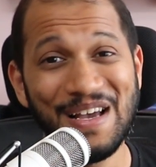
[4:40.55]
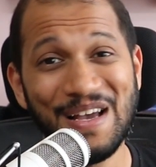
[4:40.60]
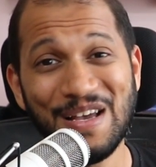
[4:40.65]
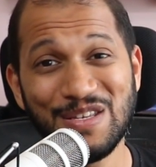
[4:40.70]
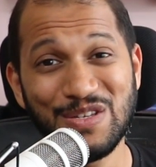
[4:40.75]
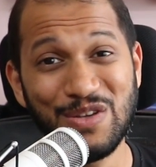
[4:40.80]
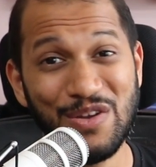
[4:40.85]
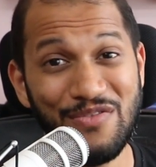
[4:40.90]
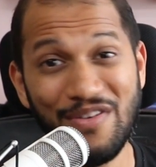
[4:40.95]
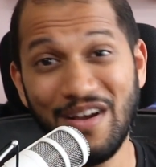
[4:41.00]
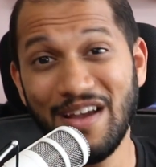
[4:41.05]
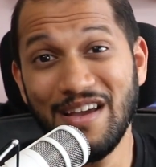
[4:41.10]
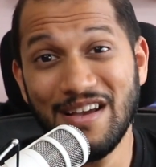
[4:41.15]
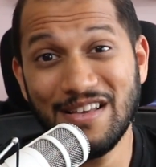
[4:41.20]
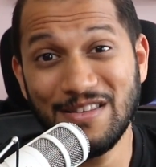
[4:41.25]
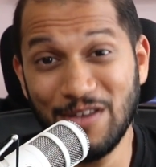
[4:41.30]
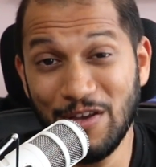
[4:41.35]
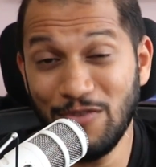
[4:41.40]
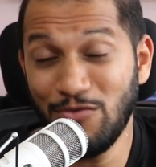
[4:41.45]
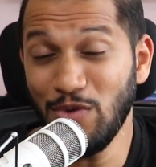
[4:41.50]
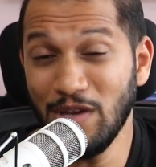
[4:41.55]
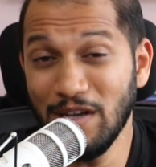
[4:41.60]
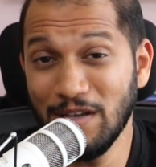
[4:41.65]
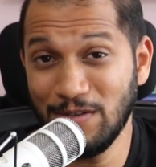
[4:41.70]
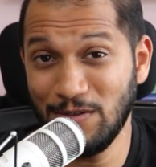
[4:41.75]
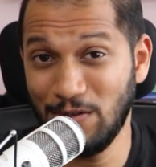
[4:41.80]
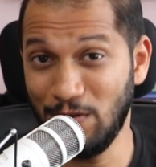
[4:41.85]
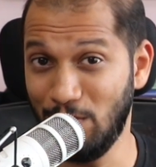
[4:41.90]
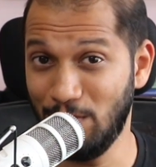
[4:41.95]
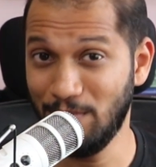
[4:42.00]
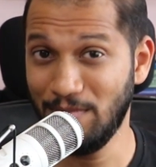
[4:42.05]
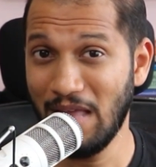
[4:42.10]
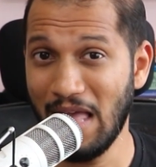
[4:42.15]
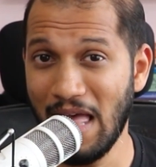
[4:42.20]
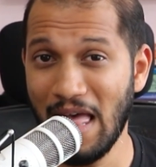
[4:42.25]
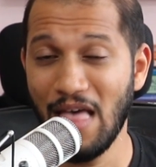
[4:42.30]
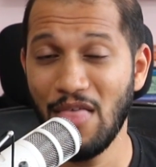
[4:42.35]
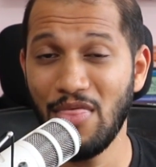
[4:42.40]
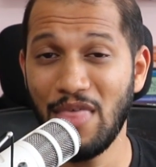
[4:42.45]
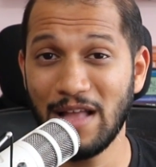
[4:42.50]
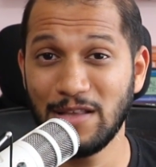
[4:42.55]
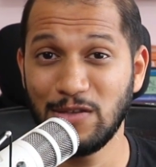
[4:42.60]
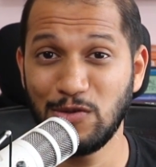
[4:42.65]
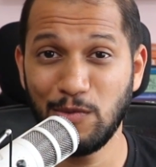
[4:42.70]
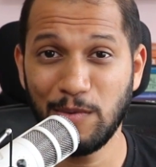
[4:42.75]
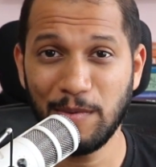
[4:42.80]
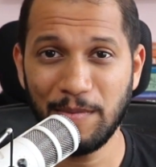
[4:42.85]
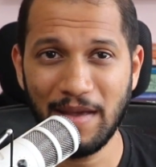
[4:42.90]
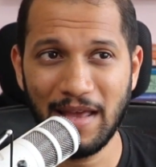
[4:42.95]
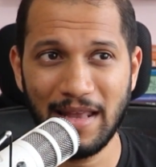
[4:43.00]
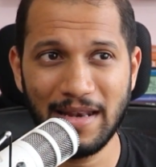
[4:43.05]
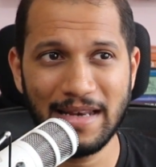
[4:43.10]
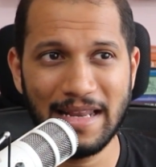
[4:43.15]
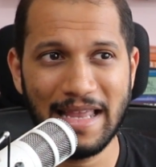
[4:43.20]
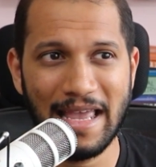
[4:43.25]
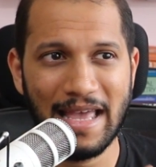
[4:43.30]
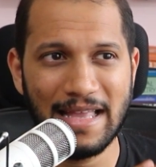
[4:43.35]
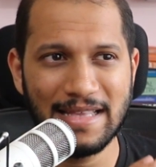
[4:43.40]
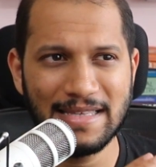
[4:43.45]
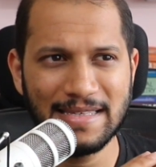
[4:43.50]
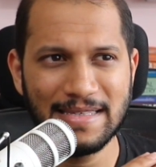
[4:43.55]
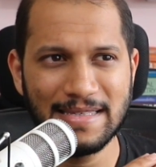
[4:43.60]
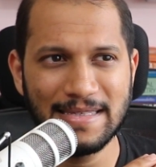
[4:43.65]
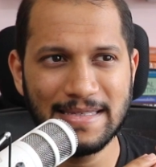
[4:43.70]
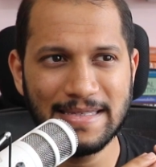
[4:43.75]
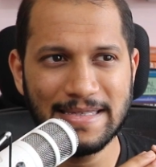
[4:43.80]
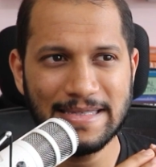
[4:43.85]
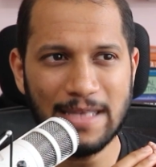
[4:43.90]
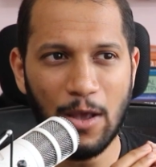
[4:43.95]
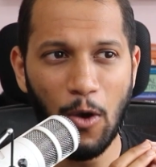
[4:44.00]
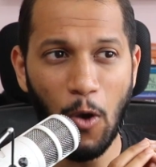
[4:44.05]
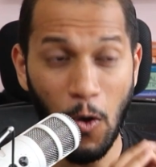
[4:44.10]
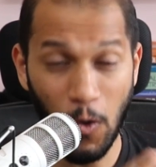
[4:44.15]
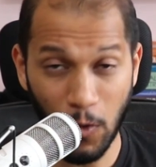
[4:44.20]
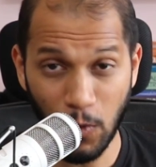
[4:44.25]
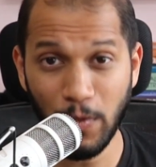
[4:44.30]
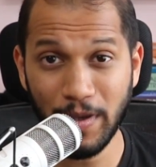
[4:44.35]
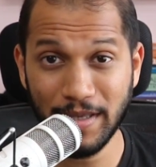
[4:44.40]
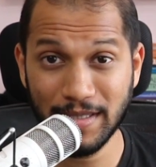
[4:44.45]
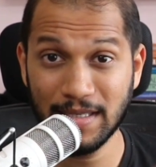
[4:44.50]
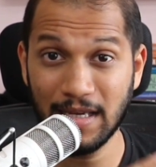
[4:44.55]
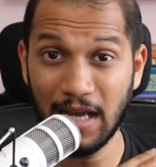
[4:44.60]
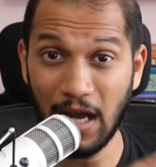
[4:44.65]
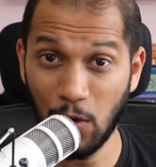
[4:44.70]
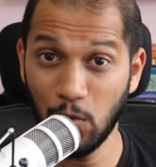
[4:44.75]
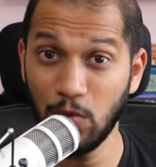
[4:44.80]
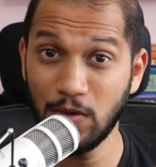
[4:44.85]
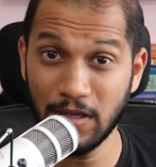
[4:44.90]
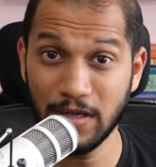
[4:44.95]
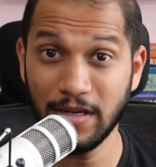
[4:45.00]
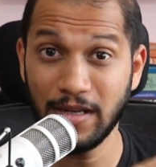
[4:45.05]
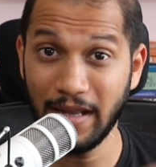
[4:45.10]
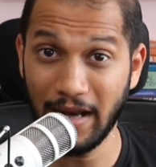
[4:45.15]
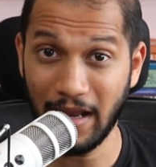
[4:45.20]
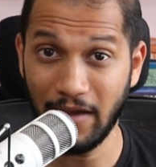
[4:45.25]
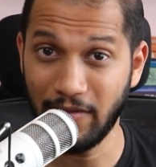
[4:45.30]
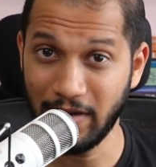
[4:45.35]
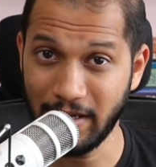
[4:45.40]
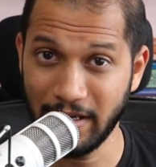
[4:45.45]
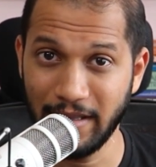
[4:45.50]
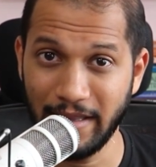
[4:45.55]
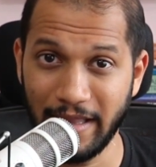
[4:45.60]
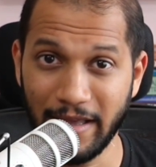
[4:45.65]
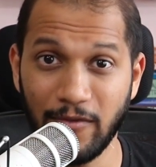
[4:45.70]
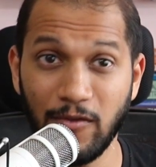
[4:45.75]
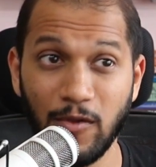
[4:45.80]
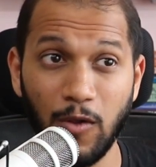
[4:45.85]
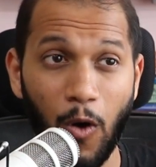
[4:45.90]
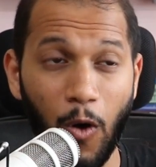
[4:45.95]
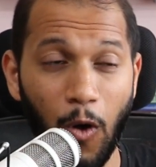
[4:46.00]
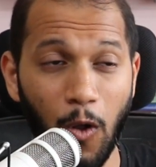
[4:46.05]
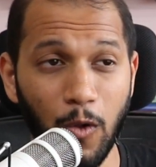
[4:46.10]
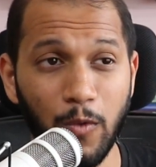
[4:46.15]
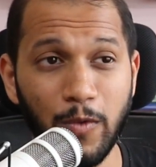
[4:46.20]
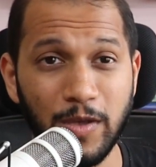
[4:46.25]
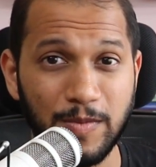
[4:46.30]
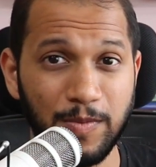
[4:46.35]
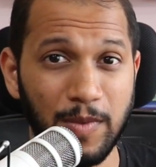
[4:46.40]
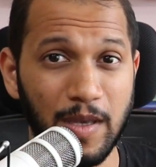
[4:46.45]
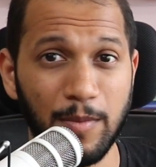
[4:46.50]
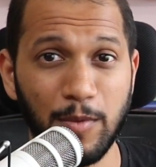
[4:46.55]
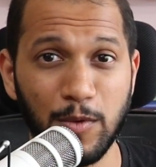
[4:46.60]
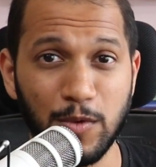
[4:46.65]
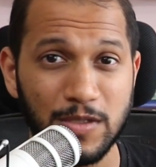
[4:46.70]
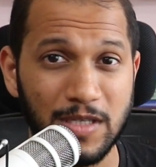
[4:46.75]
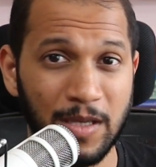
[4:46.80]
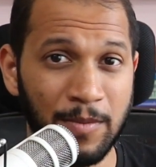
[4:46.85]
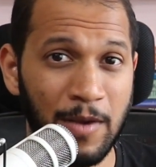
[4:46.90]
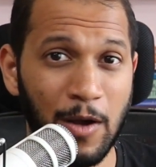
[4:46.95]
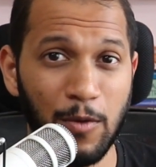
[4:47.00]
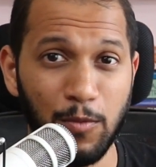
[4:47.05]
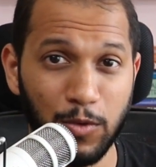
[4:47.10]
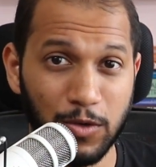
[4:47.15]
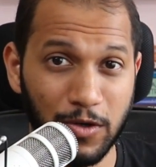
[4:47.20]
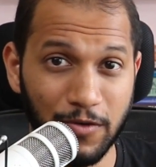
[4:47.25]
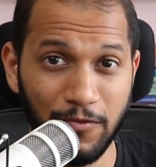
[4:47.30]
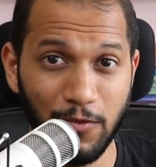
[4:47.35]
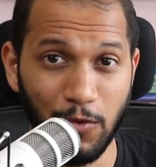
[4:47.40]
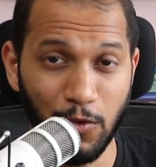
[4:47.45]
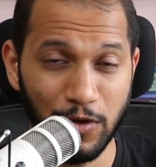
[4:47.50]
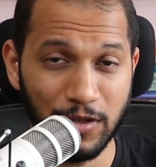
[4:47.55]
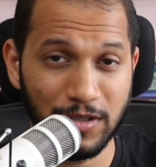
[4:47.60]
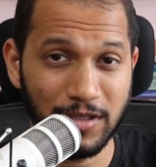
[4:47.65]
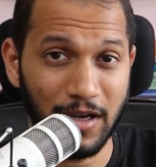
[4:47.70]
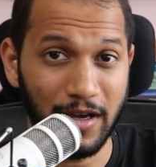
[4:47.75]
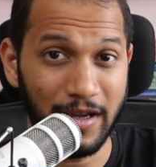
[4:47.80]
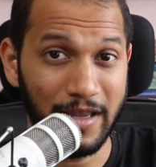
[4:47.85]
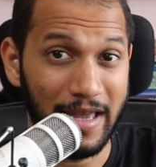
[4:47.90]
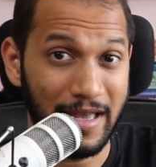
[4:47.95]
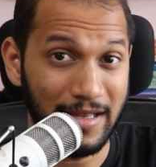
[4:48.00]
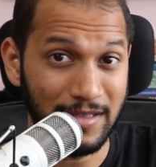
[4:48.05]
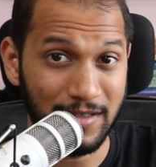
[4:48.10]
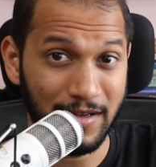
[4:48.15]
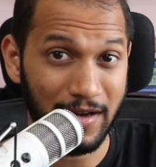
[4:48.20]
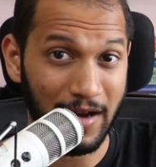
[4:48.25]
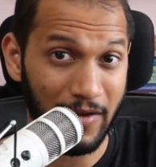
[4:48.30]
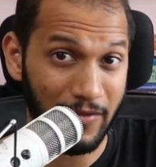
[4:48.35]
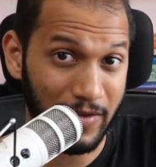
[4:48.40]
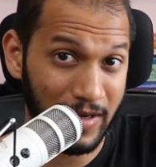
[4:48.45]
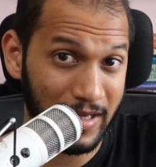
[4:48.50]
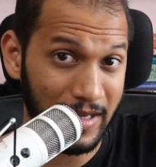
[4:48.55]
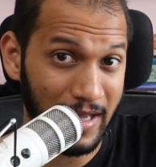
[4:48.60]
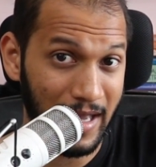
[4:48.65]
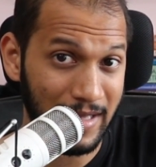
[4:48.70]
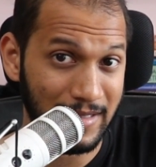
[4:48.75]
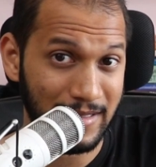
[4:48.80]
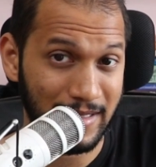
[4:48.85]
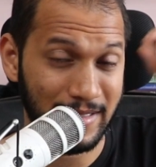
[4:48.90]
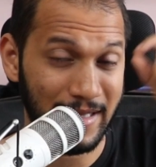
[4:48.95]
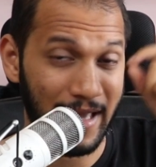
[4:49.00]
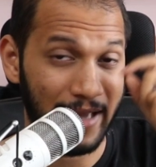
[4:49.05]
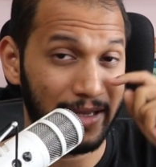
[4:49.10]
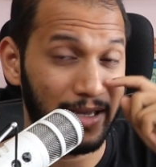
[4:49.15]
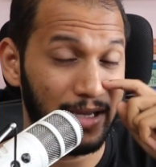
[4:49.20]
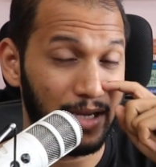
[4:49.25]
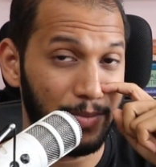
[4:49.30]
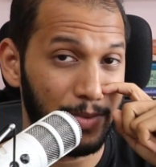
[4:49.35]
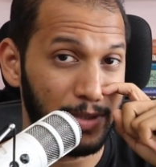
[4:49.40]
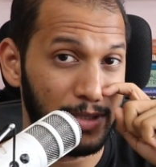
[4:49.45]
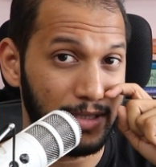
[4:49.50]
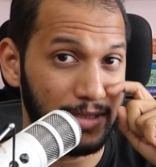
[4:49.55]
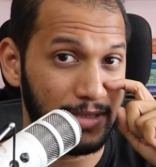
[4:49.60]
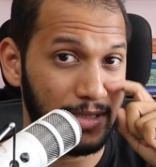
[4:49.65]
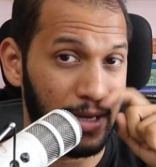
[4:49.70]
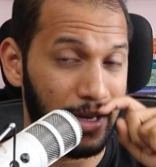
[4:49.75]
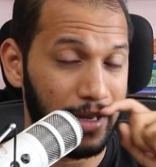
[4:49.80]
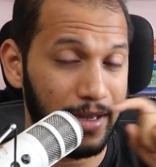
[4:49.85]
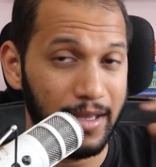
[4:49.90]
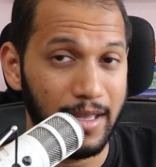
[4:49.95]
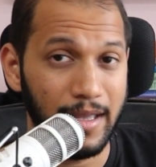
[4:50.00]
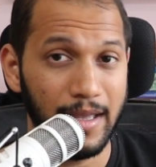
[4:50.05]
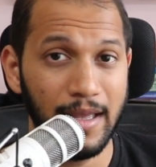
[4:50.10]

So if I if we assume that Superman can always counter gravity like will always be able to somehow put a force against gravity as he's hanging up in the sky